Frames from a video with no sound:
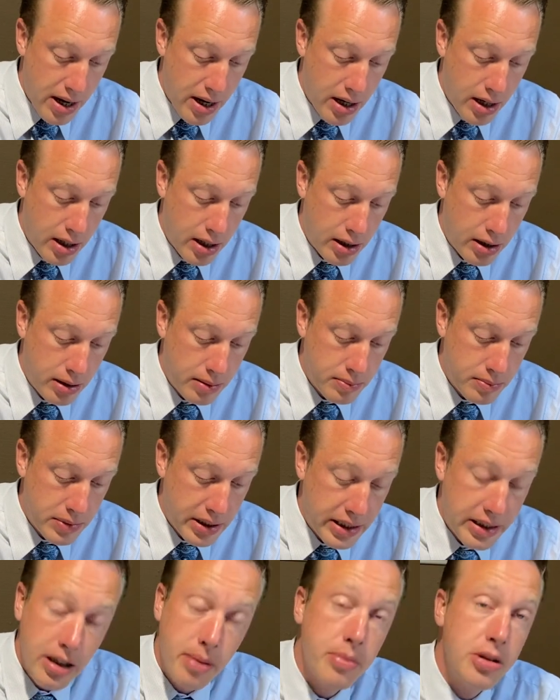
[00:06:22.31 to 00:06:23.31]

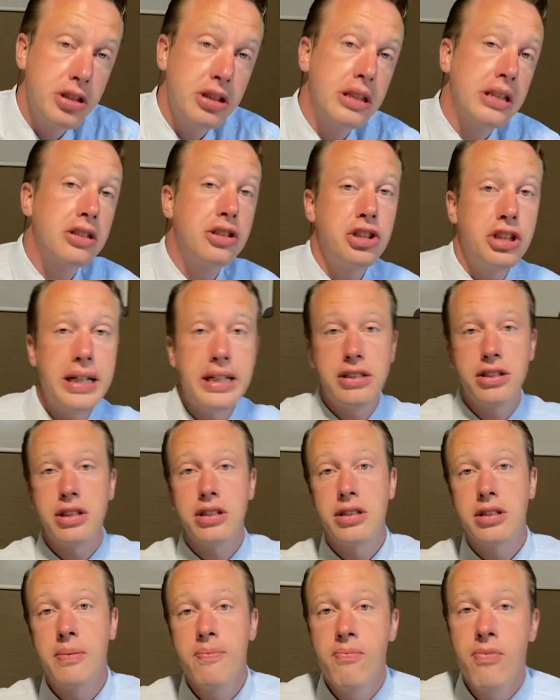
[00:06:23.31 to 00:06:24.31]
And number 6,
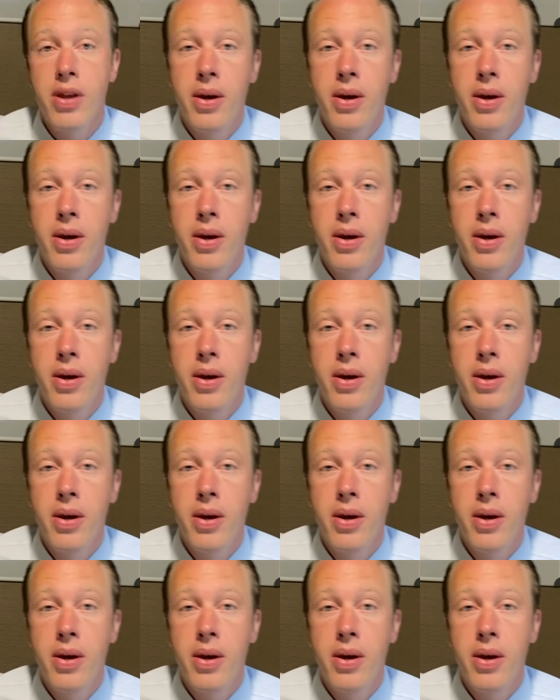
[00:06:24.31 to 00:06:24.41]
changes.